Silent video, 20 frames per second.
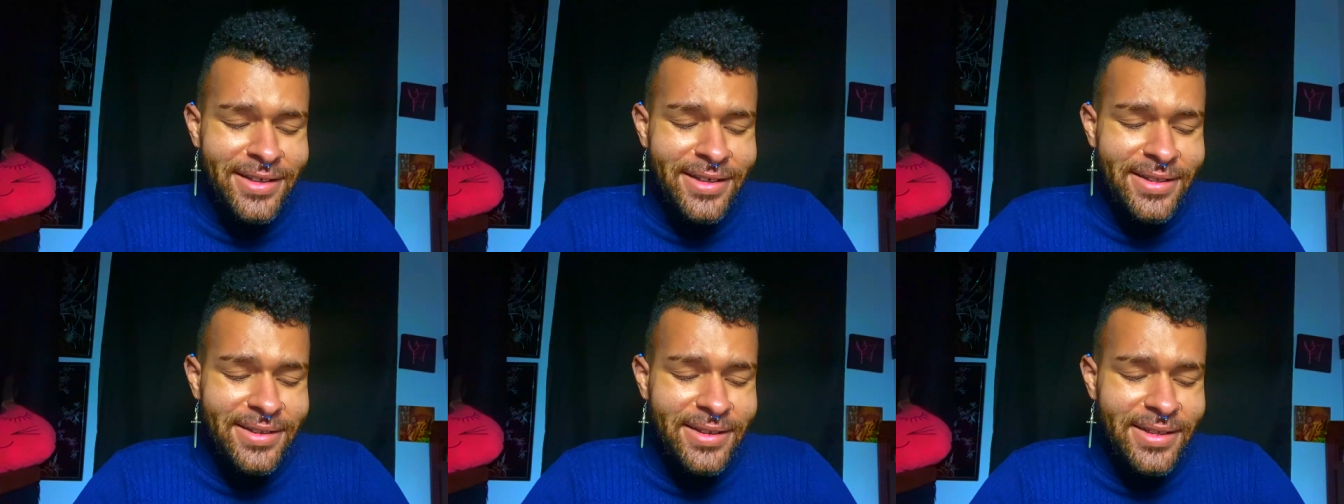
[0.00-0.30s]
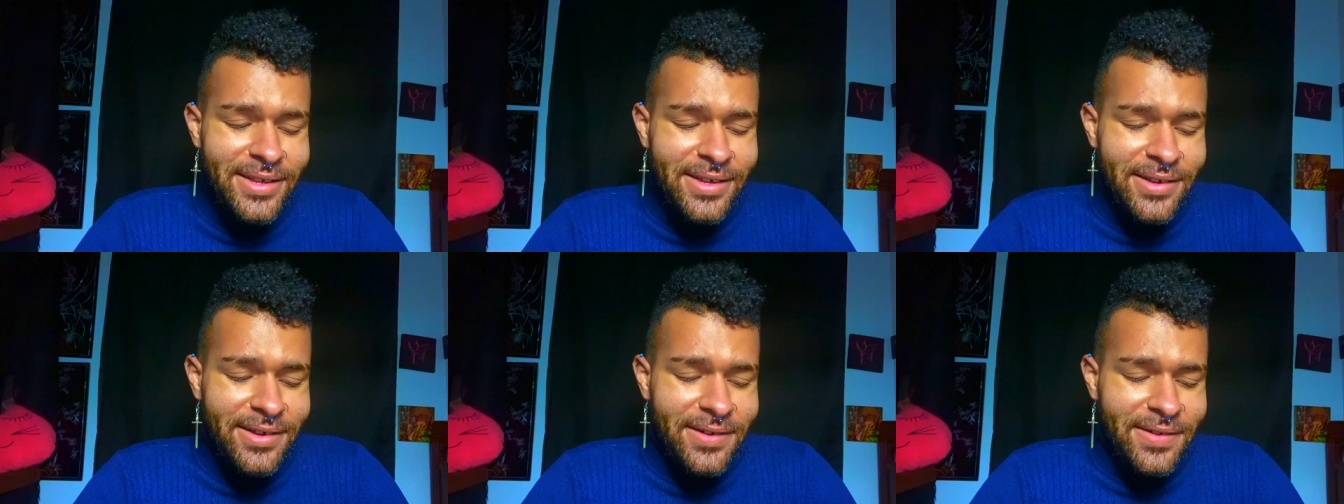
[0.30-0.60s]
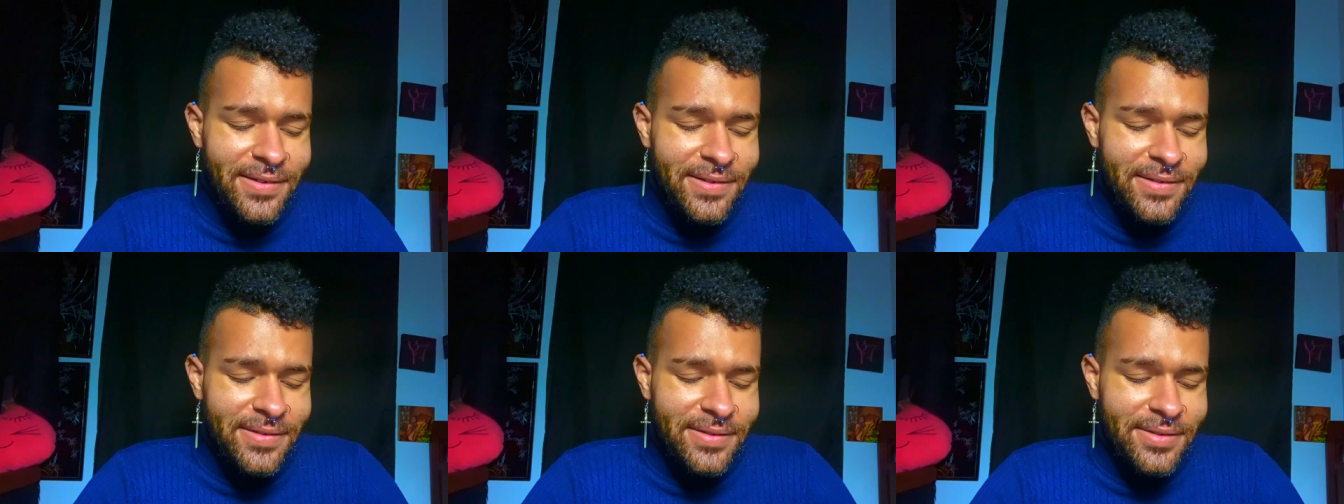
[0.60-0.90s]

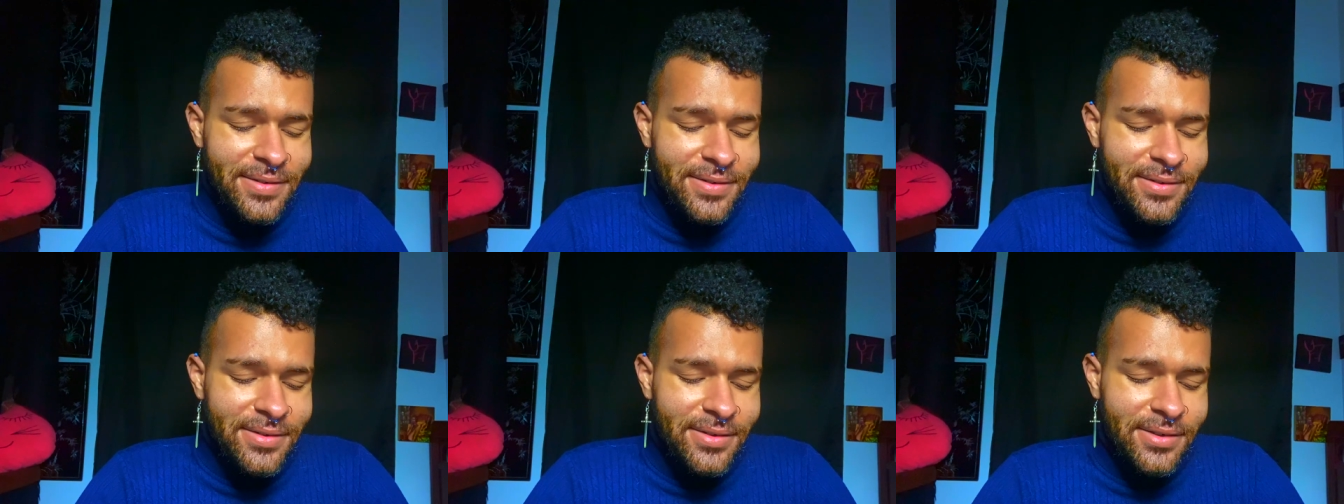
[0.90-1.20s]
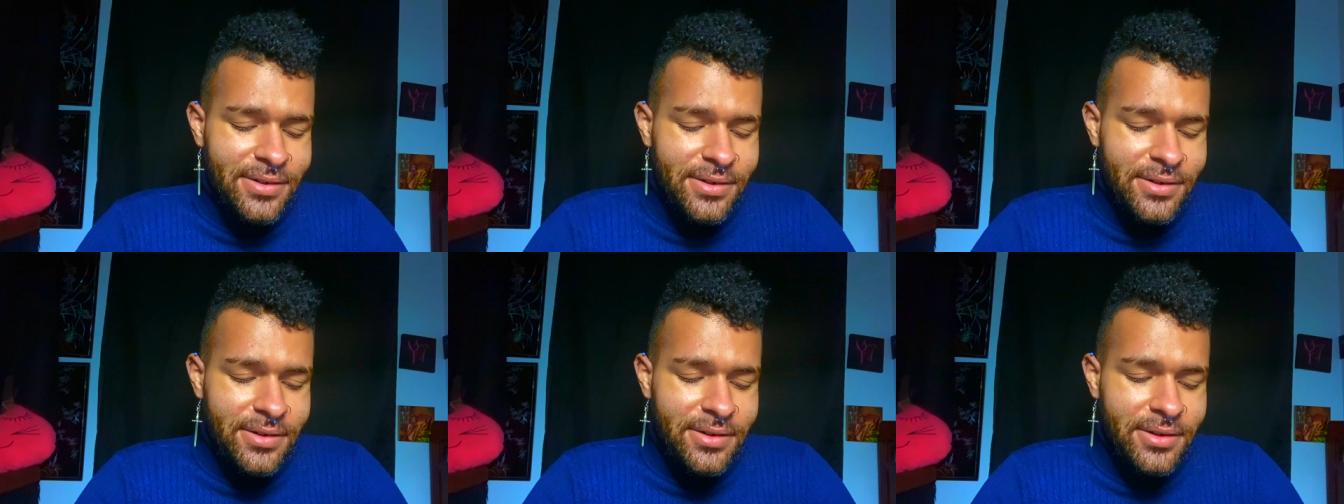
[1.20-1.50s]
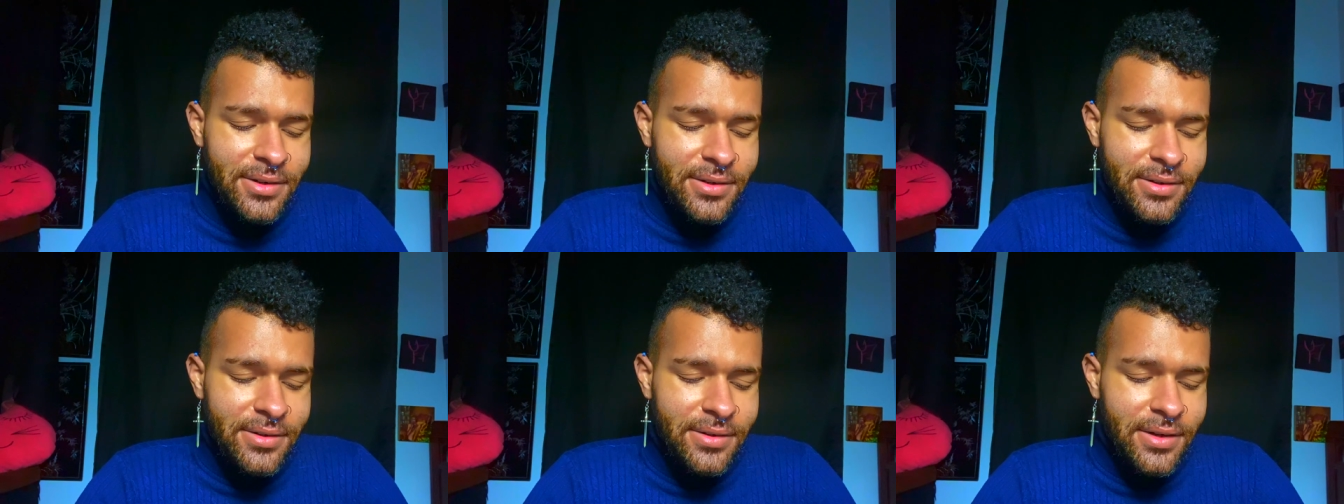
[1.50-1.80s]
Leo,
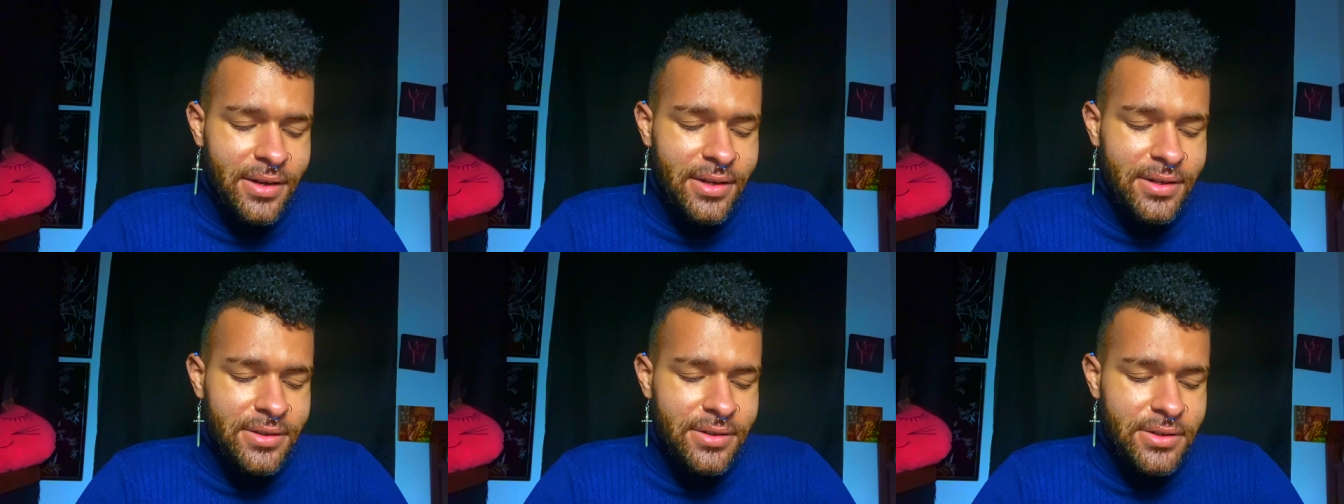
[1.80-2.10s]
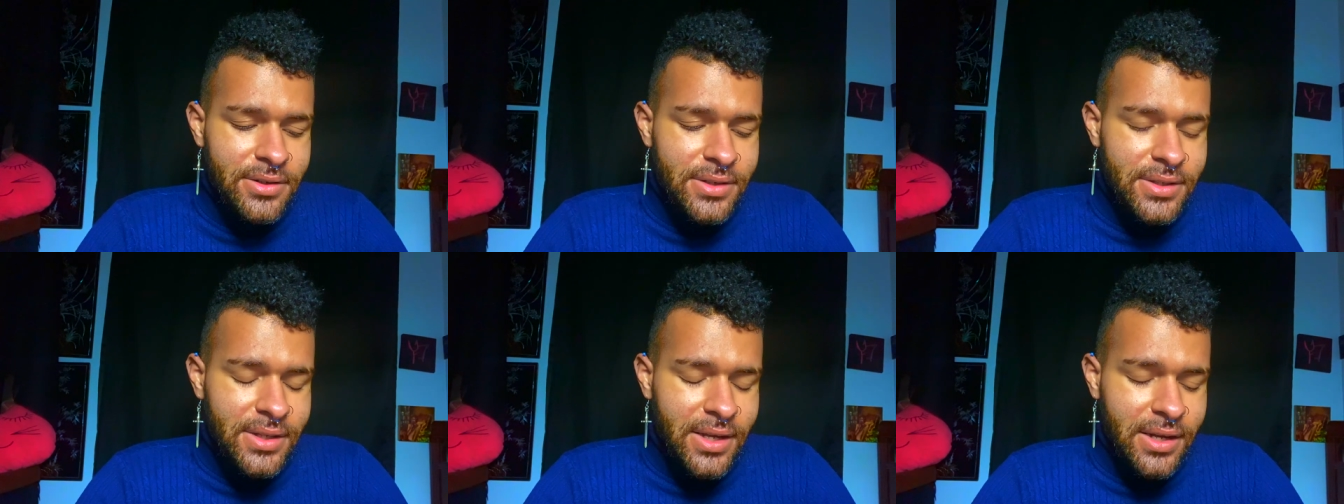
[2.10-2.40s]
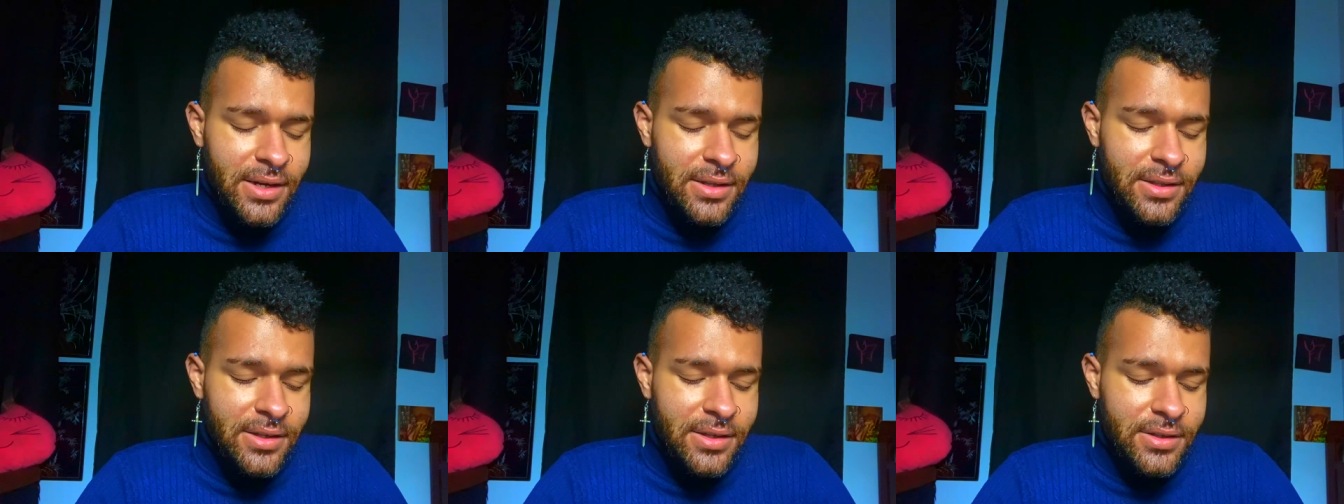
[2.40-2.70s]
you're on your side
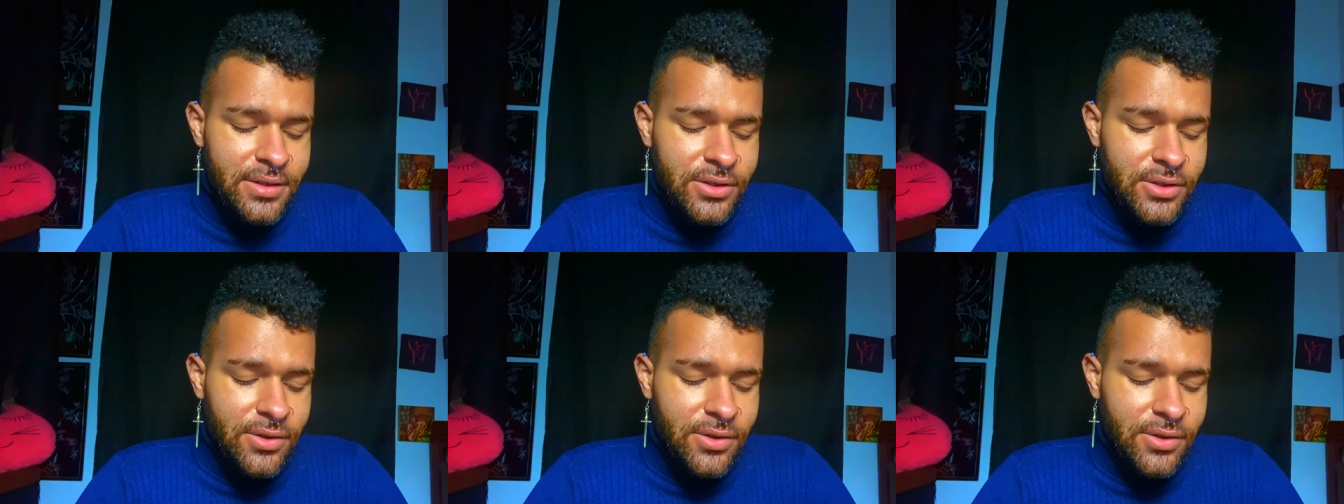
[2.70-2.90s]
of things,